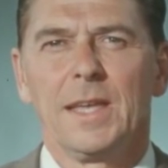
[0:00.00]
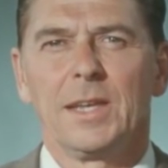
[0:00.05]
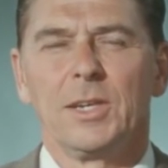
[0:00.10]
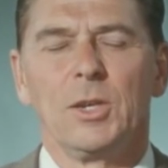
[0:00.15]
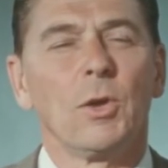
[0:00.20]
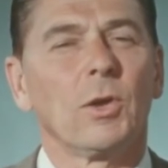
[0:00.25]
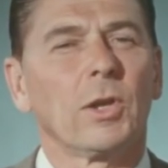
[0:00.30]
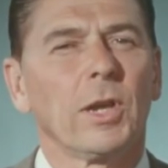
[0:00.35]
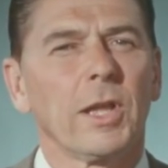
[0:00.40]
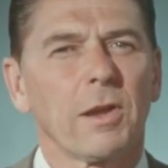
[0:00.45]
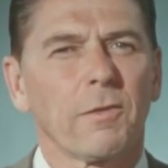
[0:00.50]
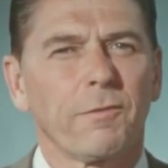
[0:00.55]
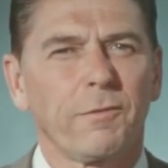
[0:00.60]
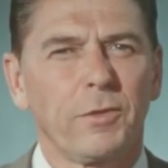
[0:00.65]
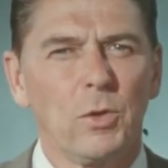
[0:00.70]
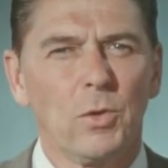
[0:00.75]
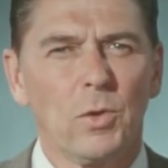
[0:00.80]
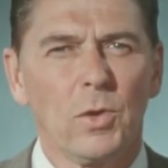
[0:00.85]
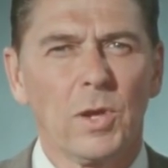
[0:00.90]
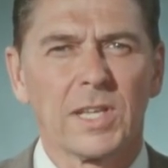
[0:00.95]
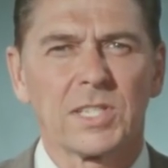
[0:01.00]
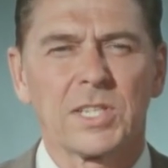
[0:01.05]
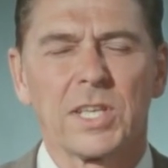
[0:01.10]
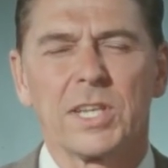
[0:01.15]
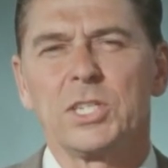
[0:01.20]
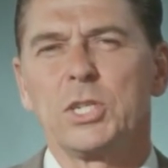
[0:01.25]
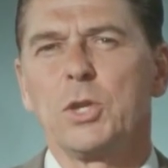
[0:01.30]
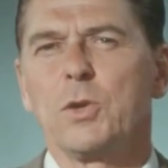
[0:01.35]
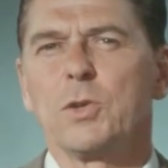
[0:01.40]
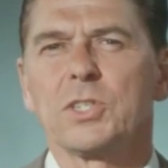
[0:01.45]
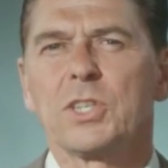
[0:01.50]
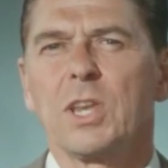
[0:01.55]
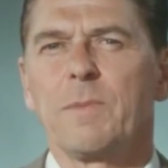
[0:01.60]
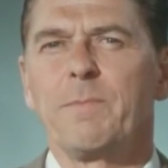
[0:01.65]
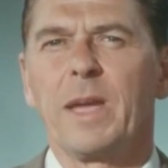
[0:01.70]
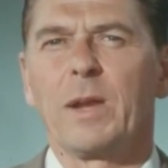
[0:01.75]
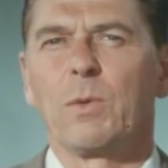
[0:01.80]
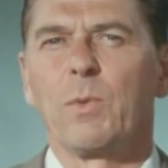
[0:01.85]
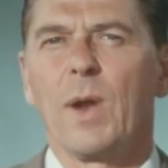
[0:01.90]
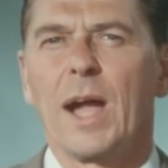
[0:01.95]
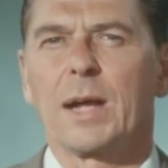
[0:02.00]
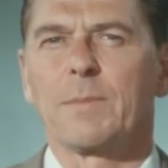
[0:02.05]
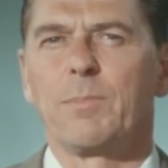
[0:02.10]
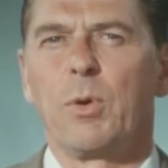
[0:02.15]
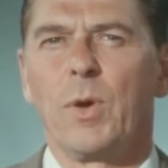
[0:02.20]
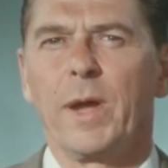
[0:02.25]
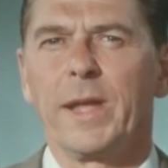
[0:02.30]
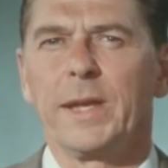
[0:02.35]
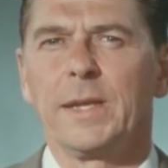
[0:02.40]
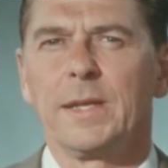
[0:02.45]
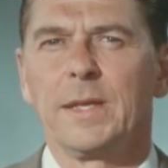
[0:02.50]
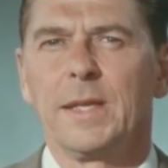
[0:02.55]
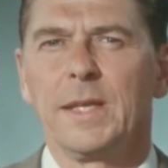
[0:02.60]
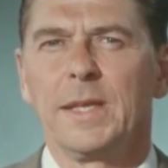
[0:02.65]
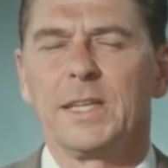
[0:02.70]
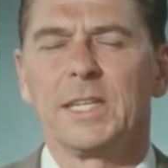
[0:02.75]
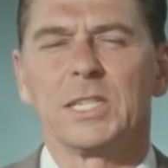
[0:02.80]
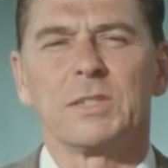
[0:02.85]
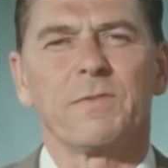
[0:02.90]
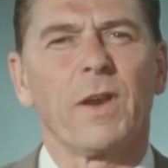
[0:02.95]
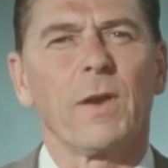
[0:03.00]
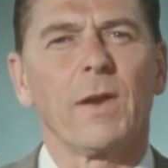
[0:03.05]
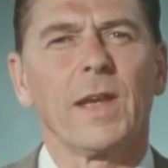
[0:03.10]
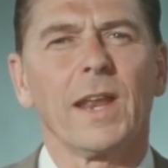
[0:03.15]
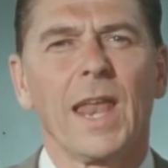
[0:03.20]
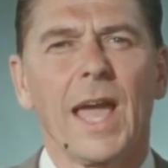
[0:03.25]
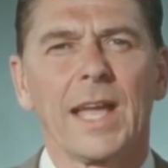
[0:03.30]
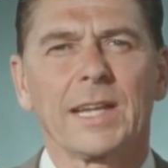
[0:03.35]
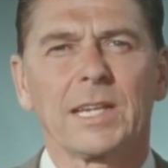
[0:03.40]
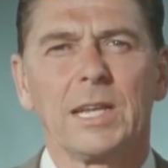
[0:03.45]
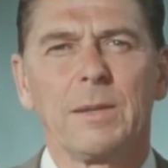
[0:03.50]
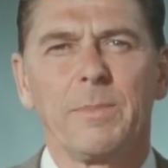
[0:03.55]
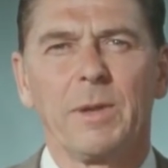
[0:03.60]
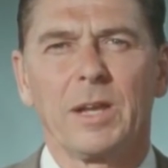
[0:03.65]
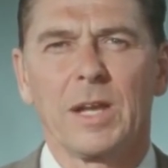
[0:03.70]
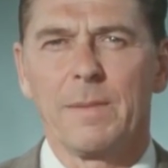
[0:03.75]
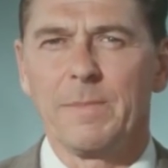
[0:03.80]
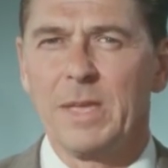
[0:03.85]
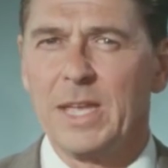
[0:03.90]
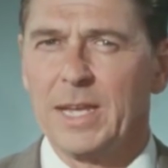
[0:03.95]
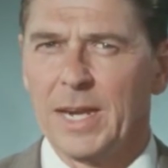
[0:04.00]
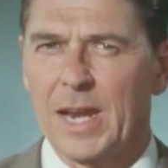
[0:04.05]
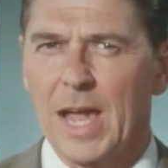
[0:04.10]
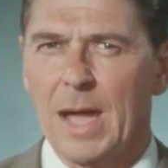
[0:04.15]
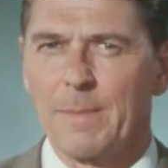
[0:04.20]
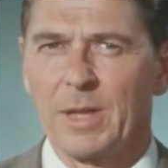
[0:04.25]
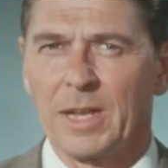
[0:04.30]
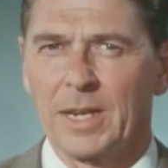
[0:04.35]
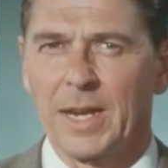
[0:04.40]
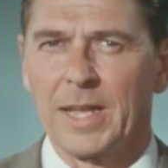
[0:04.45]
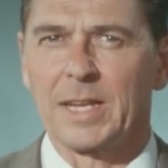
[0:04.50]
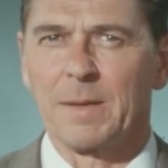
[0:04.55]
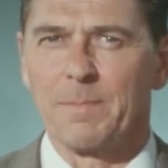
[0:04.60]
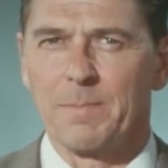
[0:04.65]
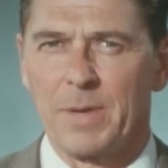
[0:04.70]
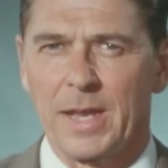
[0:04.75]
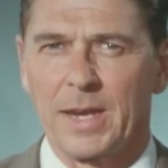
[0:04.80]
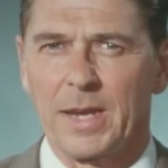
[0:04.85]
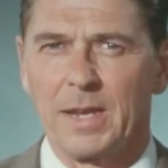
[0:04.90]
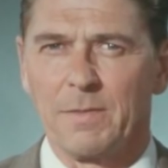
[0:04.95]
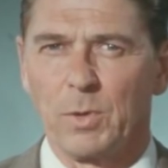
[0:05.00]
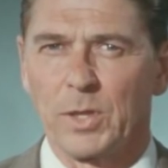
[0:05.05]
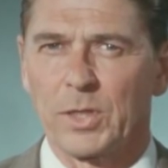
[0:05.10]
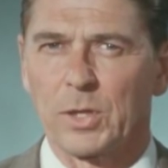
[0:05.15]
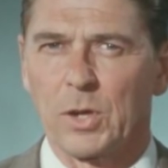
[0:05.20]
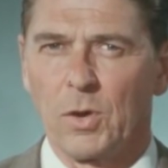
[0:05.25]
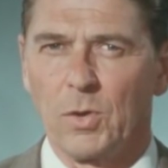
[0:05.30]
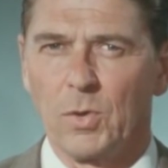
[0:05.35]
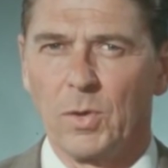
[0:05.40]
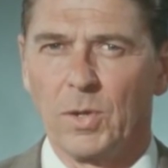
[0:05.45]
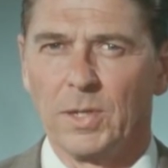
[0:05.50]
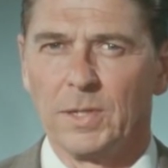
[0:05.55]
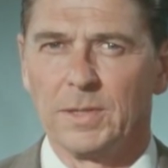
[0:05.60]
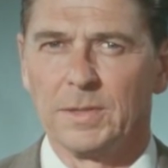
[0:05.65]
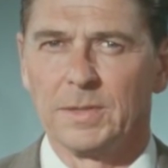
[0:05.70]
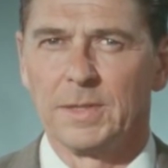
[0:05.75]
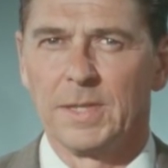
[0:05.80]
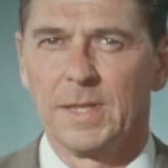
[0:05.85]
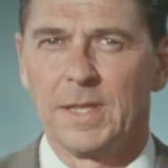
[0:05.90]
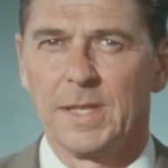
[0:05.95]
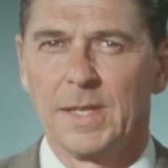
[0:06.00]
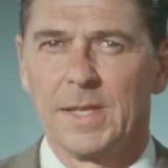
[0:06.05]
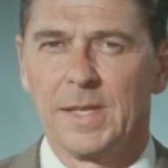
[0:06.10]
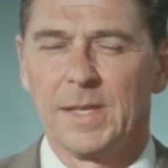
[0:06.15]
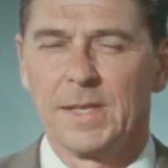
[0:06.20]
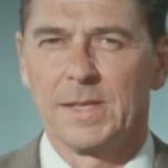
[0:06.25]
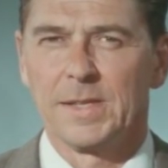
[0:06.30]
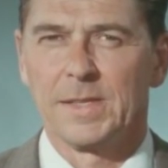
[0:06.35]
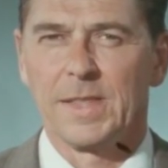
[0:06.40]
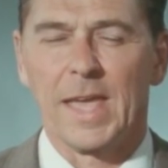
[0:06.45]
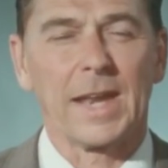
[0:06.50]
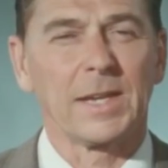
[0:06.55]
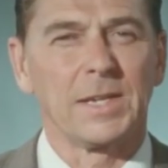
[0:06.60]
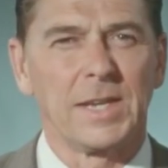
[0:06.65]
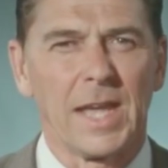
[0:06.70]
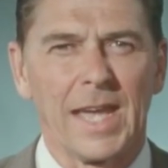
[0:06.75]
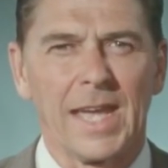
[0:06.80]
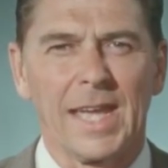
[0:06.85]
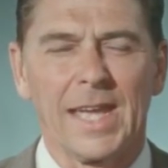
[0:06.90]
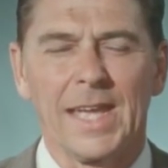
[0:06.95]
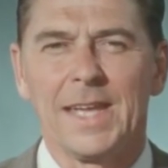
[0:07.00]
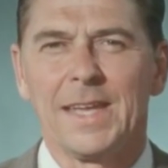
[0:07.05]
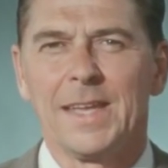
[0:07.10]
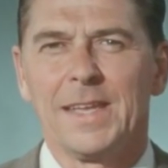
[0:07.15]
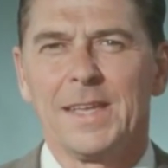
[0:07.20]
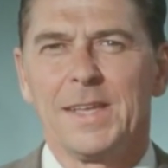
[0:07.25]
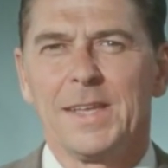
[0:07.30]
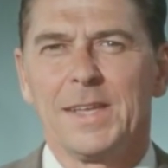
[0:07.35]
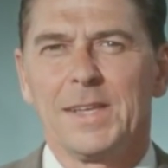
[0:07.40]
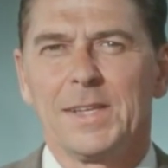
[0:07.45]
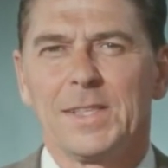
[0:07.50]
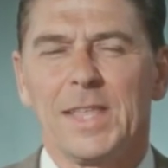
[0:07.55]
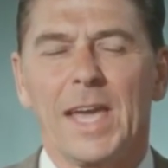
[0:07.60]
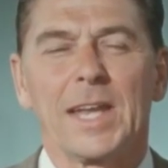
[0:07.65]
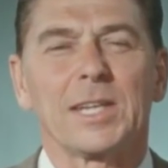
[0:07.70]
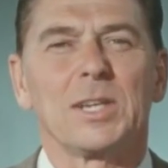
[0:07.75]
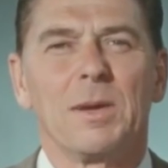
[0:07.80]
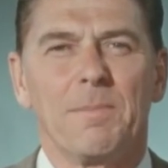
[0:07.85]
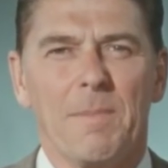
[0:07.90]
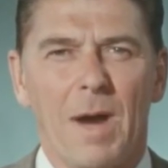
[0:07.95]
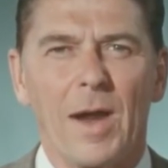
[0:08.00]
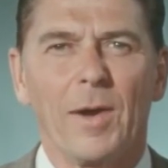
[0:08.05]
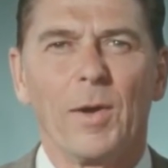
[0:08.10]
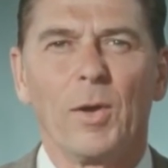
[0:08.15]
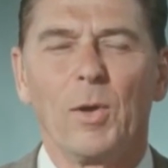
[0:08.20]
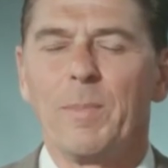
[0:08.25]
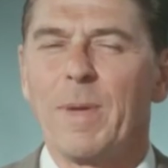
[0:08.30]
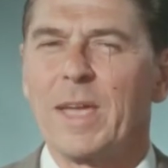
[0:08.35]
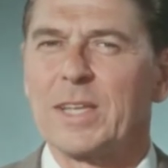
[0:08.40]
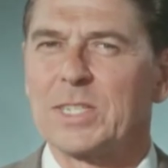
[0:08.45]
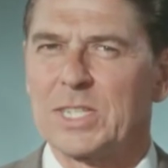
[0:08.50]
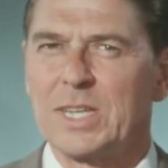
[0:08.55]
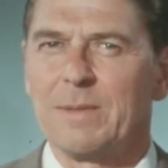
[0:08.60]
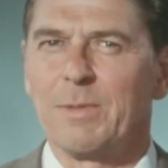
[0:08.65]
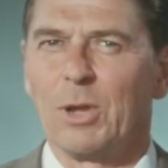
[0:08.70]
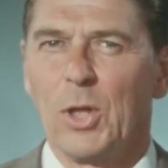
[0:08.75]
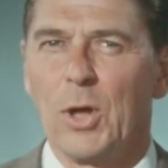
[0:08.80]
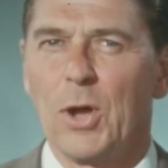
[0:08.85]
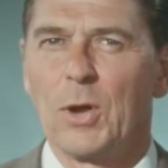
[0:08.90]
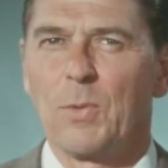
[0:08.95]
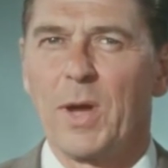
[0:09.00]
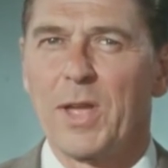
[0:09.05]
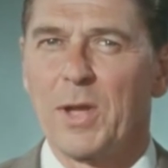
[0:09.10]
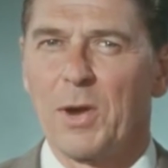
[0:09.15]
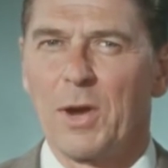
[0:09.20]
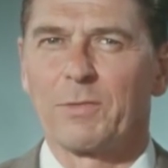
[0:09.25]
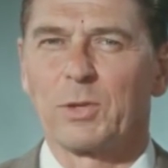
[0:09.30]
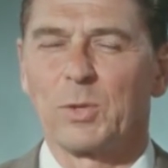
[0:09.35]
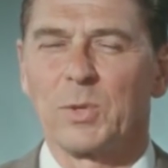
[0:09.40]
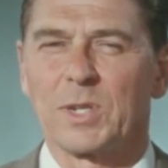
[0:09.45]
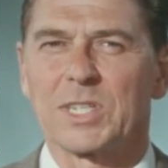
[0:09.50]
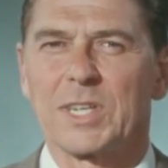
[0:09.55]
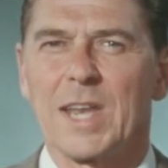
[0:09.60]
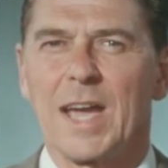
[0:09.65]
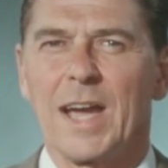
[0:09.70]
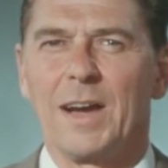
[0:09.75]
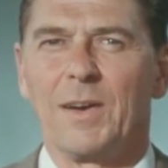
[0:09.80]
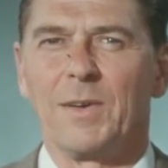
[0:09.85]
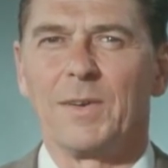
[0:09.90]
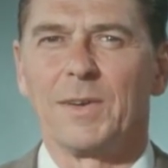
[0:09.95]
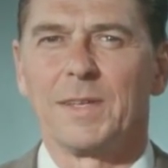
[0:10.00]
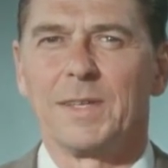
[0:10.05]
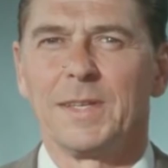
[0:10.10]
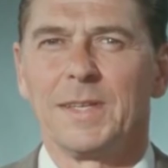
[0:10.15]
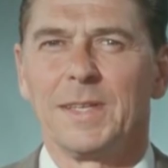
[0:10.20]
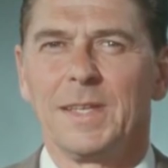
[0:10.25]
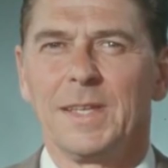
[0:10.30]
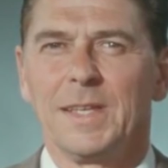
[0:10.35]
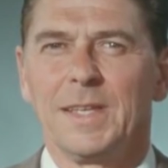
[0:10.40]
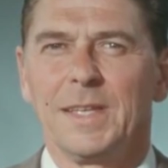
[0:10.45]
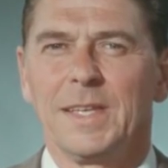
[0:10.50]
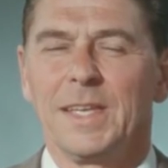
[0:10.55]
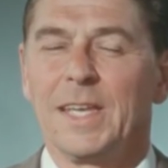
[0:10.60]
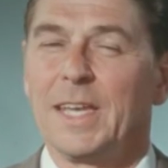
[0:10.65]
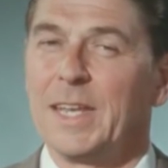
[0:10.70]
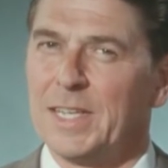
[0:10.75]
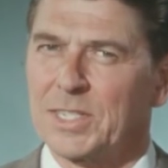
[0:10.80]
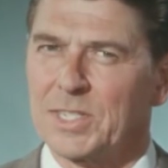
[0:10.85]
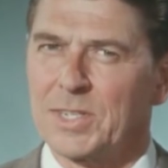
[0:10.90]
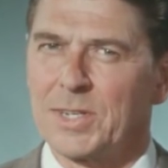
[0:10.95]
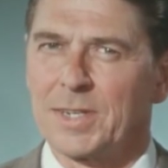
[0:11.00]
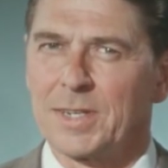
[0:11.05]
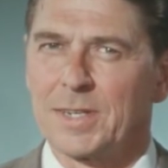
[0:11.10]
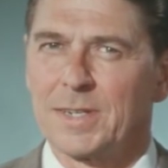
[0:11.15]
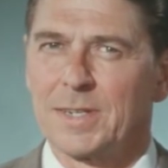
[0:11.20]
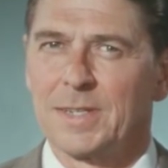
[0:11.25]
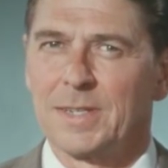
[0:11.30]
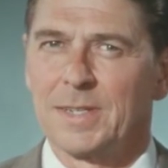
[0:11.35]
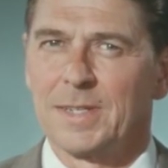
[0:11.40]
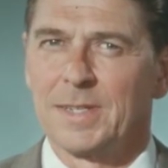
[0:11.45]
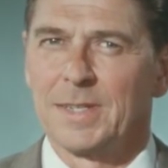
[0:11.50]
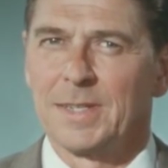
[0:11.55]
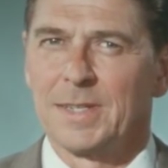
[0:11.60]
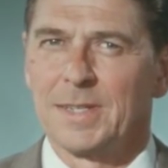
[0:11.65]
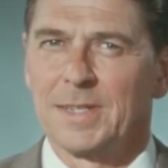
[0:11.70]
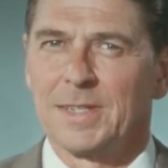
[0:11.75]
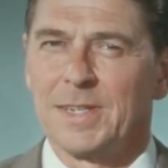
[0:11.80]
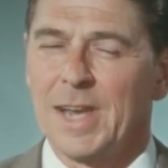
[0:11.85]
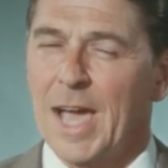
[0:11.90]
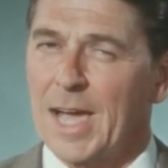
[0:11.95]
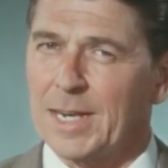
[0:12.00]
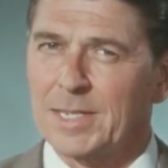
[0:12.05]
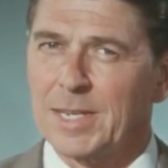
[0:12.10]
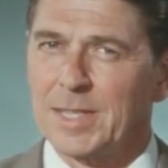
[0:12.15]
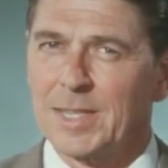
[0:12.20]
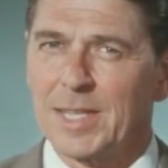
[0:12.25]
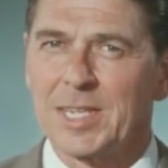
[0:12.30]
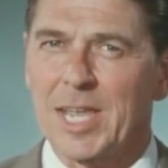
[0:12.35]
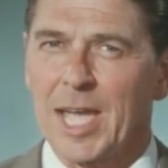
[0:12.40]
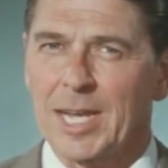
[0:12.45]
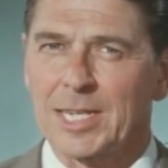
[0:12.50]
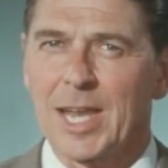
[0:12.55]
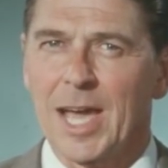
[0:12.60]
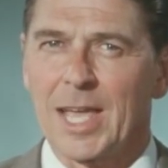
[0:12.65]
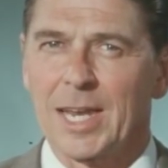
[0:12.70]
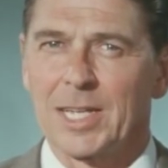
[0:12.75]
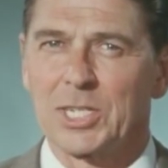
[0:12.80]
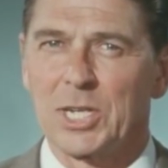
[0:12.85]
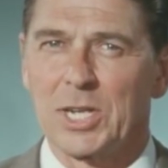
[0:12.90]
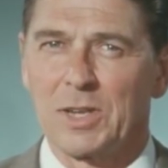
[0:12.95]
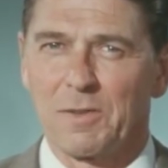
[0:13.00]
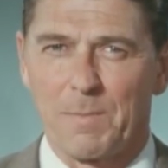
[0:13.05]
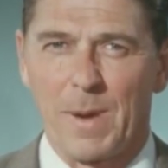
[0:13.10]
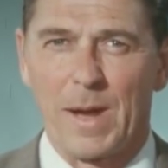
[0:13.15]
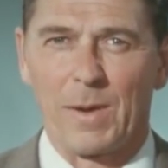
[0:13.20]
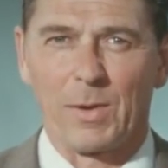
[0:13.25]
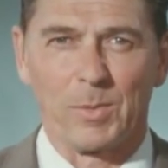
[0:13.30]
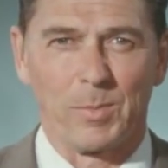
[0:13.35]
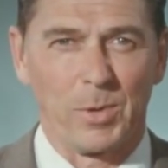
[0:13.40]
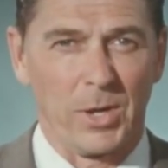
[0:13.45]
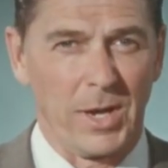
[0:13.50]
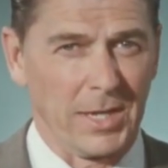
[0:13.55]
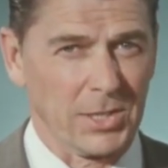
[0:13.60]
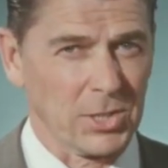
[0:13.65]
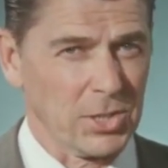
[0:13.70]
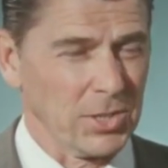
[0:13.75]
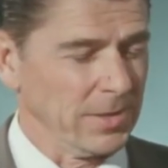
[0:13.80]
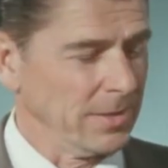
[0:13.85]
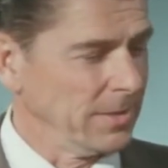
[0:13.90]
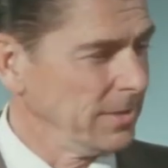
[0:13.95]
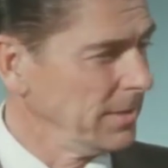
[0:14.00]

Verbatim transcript: Nuclear fuel, as it is used at Big Rock Point, is very likely to become economically competitive with coal. That day, that tomorrow may seem a long way off to us now. It isn't. Not in the technology of power production.